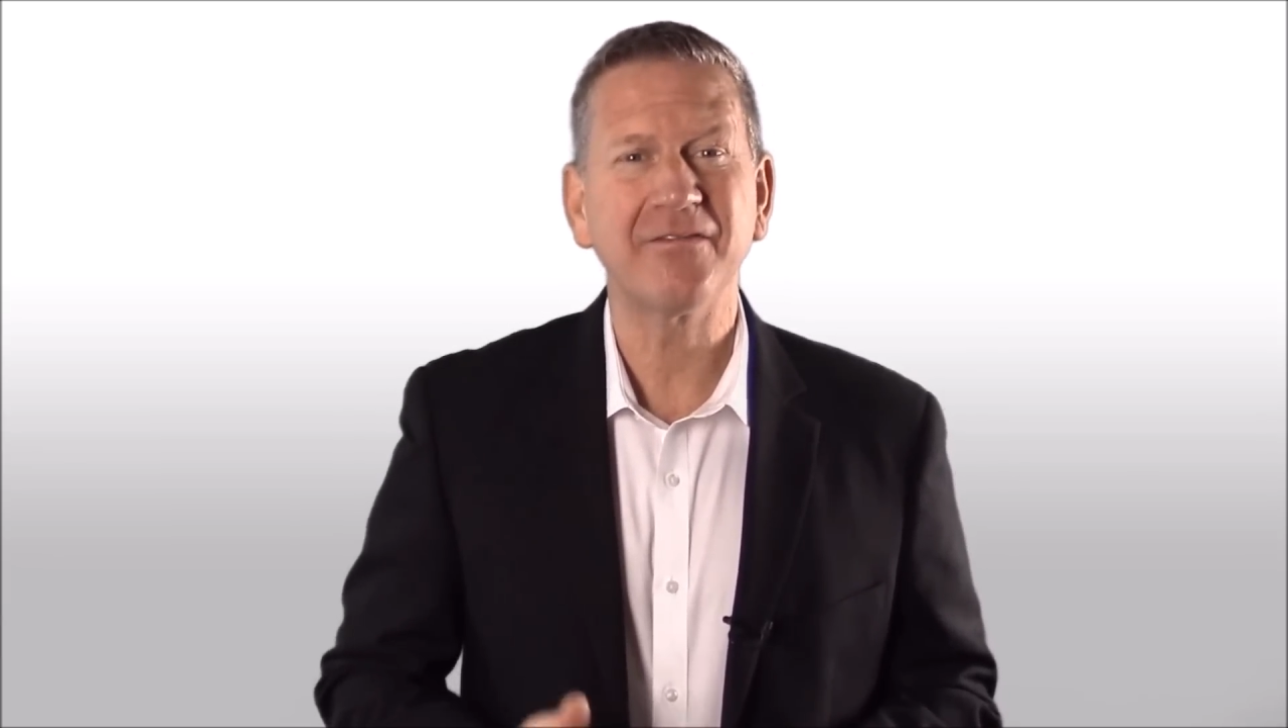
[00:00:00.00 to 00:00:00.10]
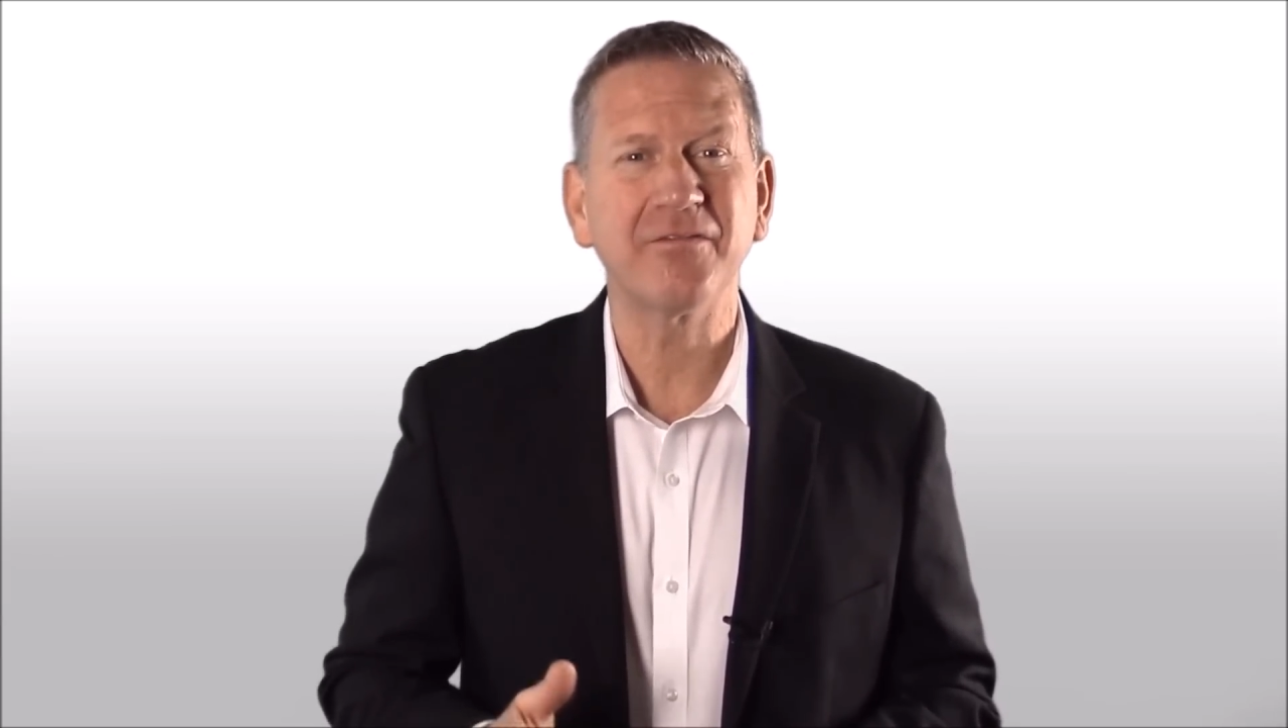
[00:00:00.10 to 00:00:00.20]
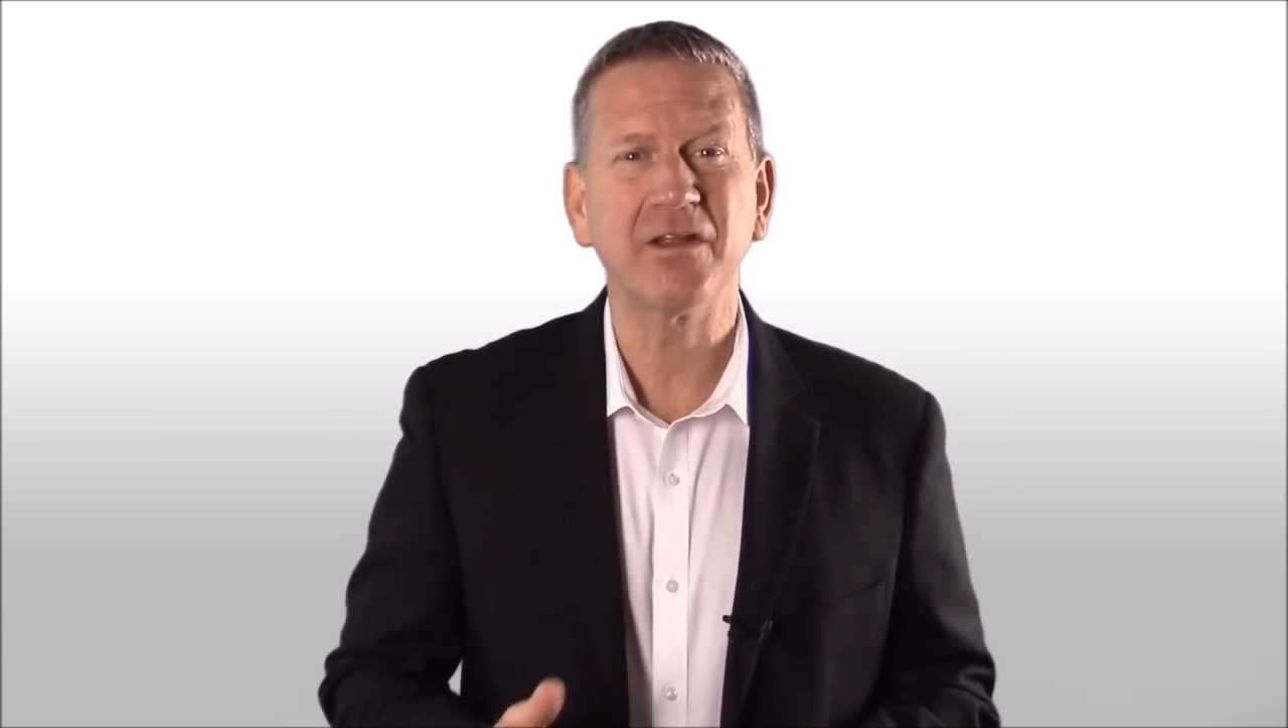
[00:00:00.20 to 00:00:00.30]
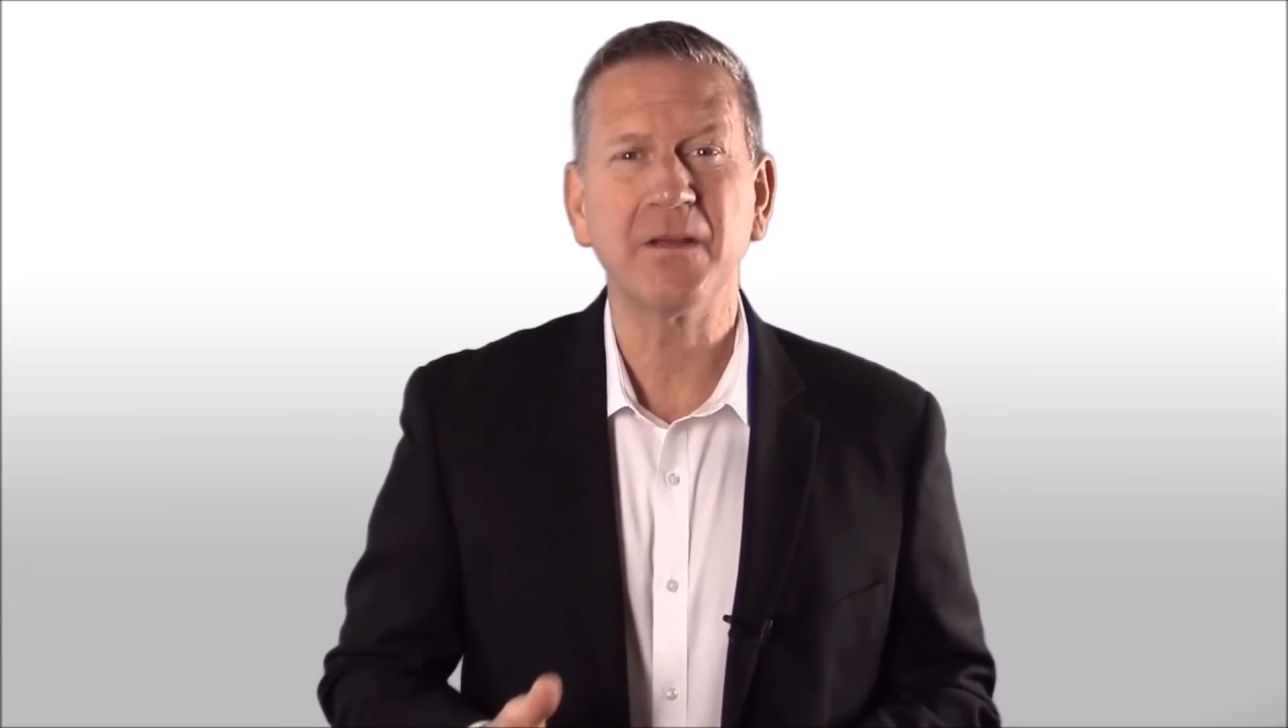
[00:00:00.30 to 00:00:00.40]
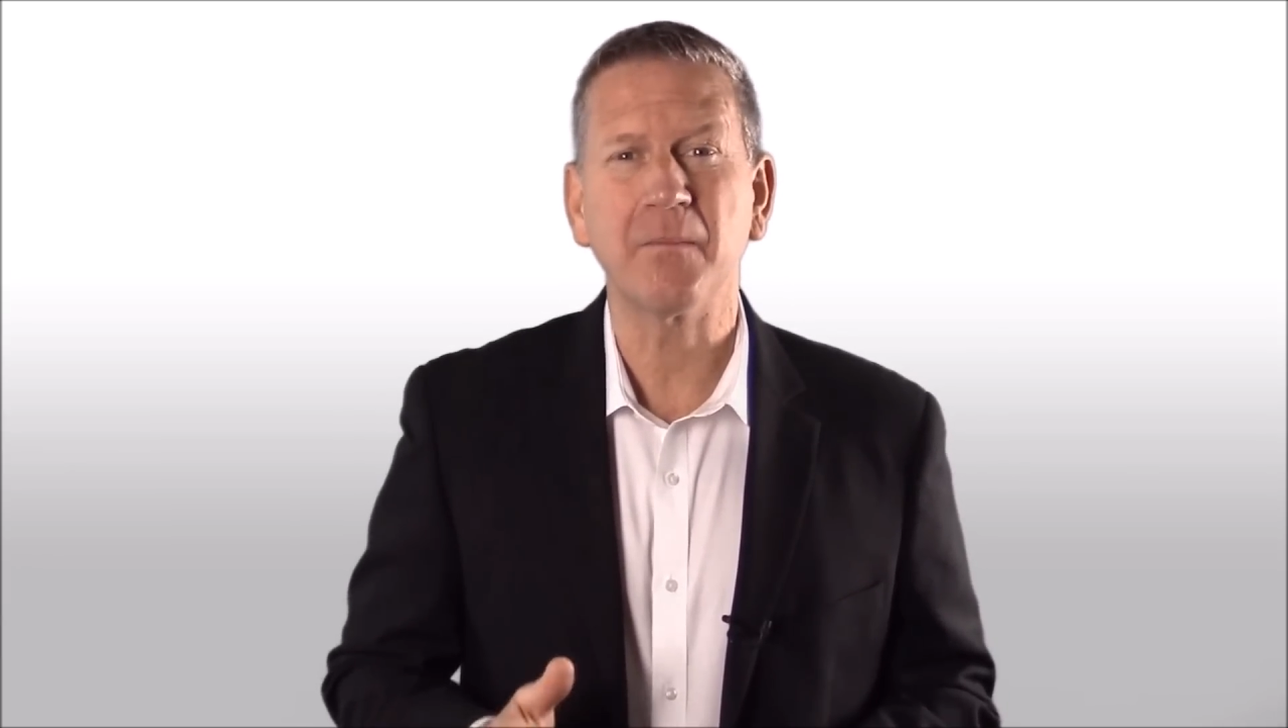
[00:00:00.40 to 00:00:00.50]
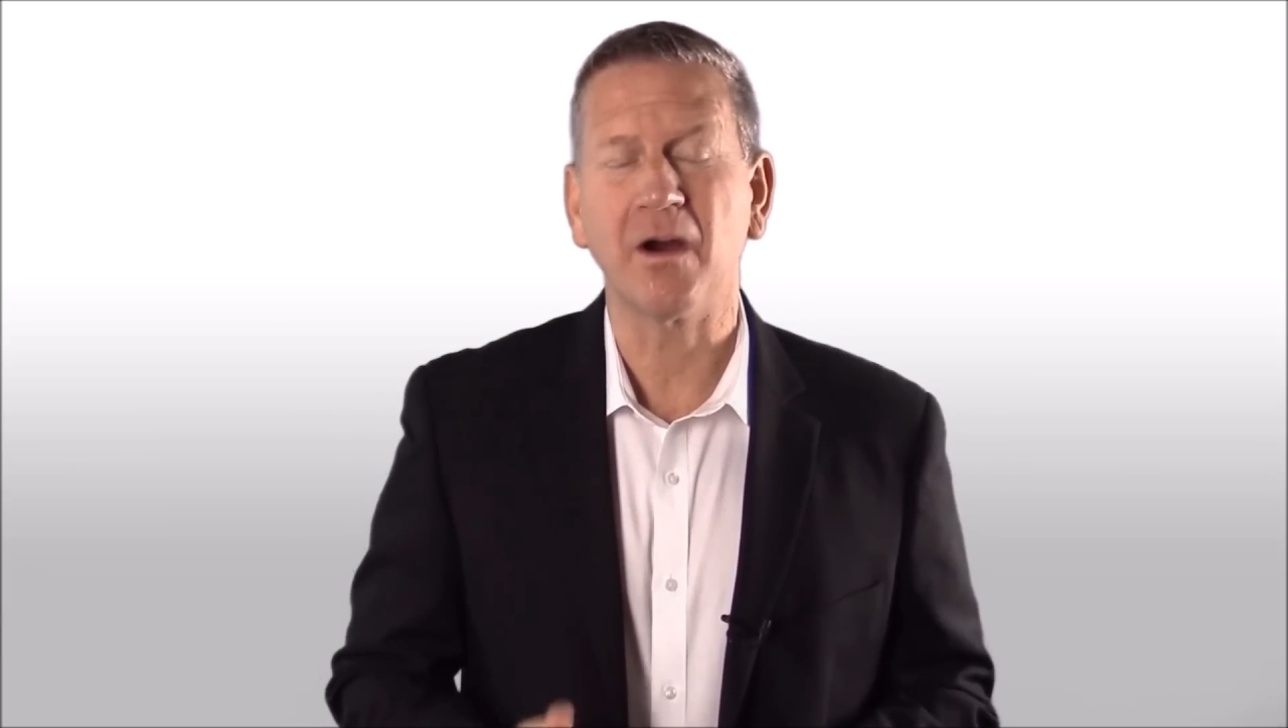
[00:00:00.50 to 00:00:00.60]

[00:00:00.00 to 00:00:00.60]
affiliate